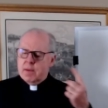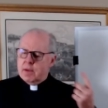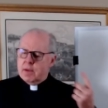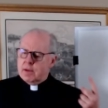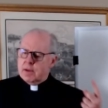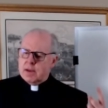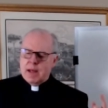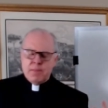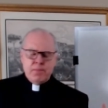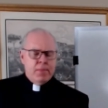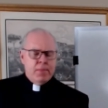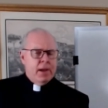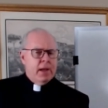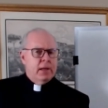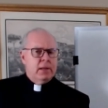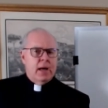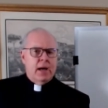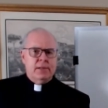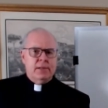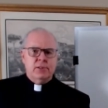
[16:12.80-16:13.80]
Not
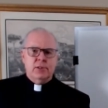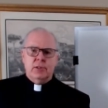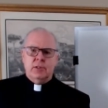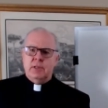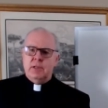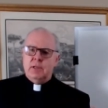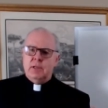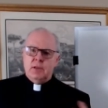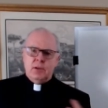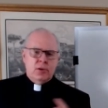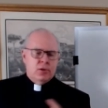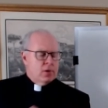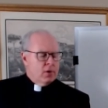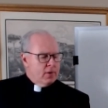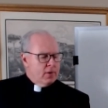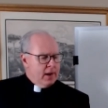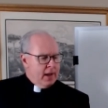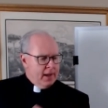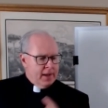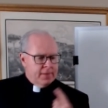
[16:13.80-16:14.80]
biologically, you
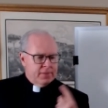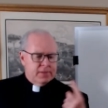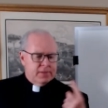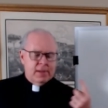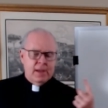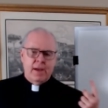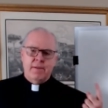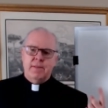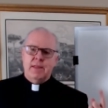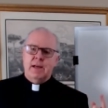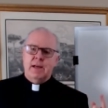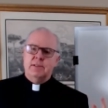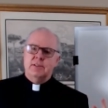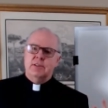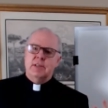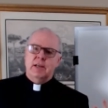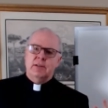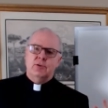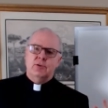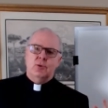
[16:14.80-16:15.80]
don't have to have that
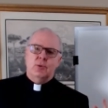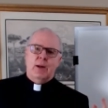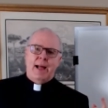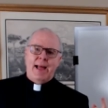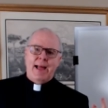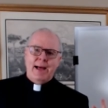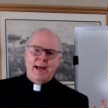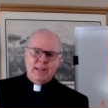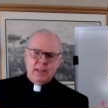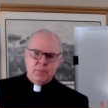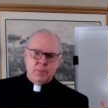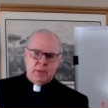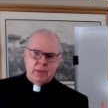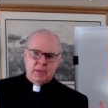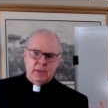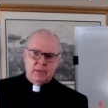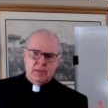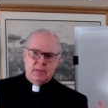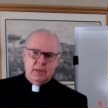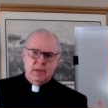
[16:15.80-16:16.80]
sexual
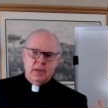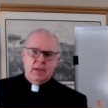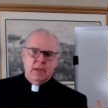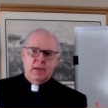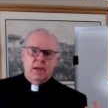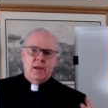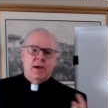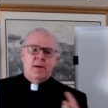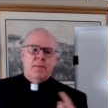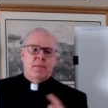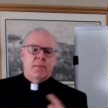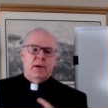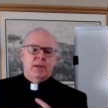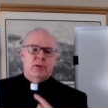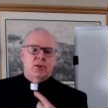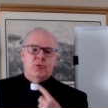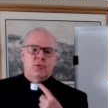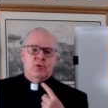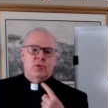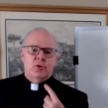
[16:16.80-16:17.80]
element, but
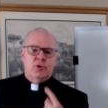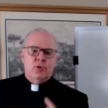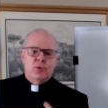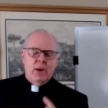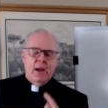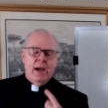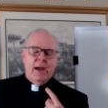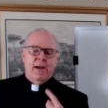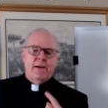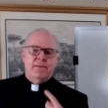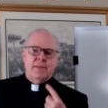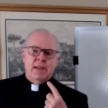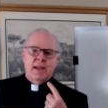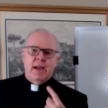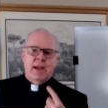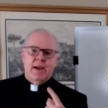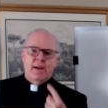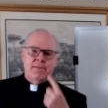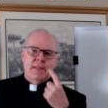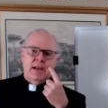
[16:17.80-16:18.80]
you do have to
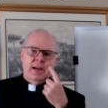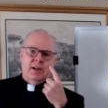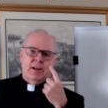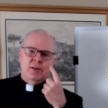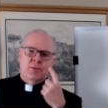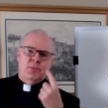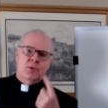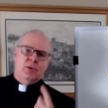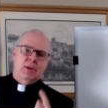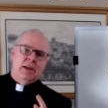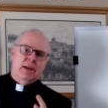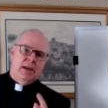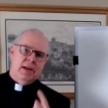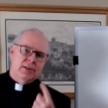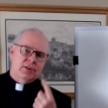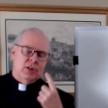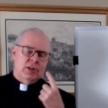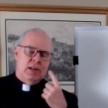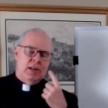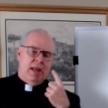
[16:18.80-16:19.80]
have that
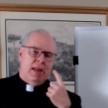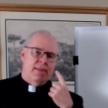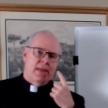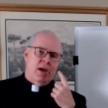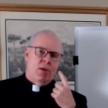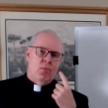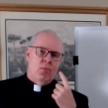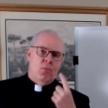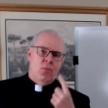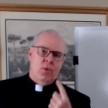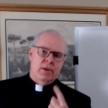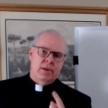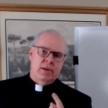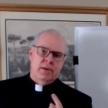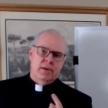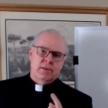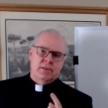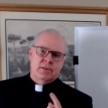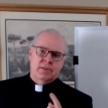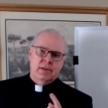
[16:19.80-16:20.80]
communication and that
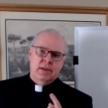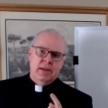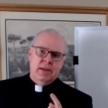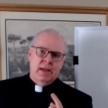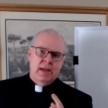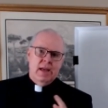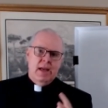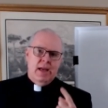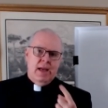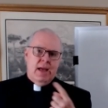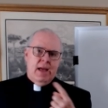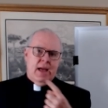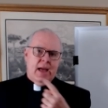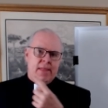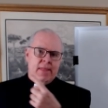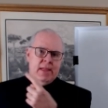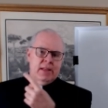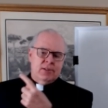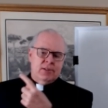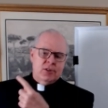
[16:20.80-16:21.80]
oneness.
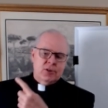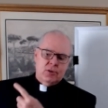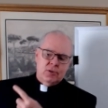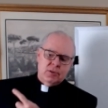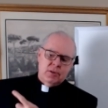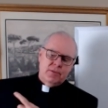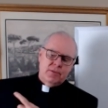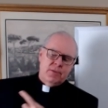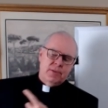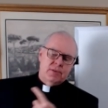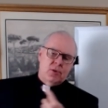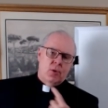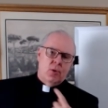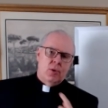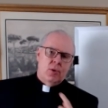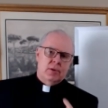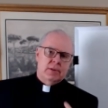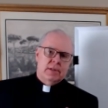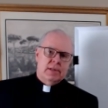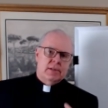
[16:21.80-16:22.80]
And then Joseph is
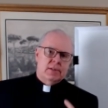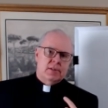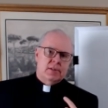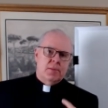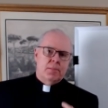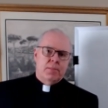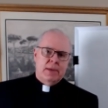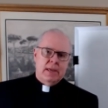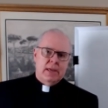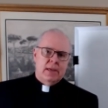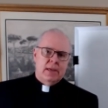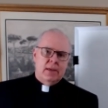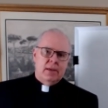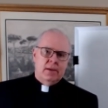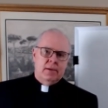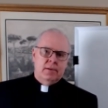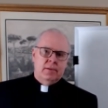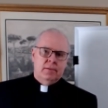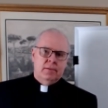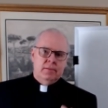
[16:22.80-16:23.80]
called in to be
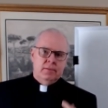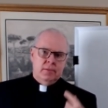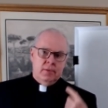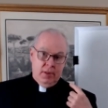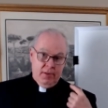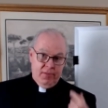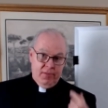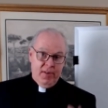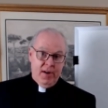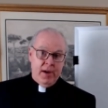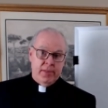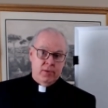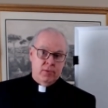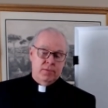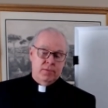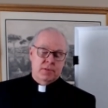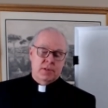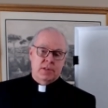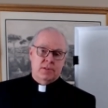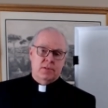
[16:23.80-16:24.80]
the father
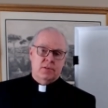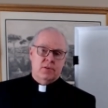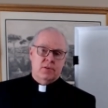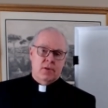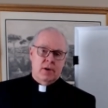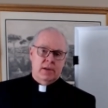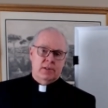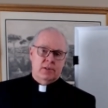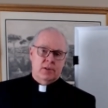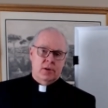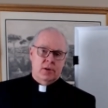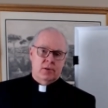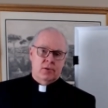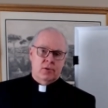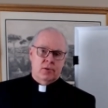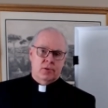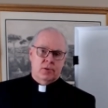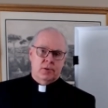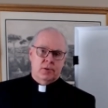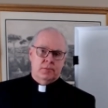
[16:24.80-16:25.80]
of Jesus Christ on
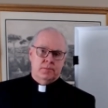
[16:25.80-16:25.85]
earth.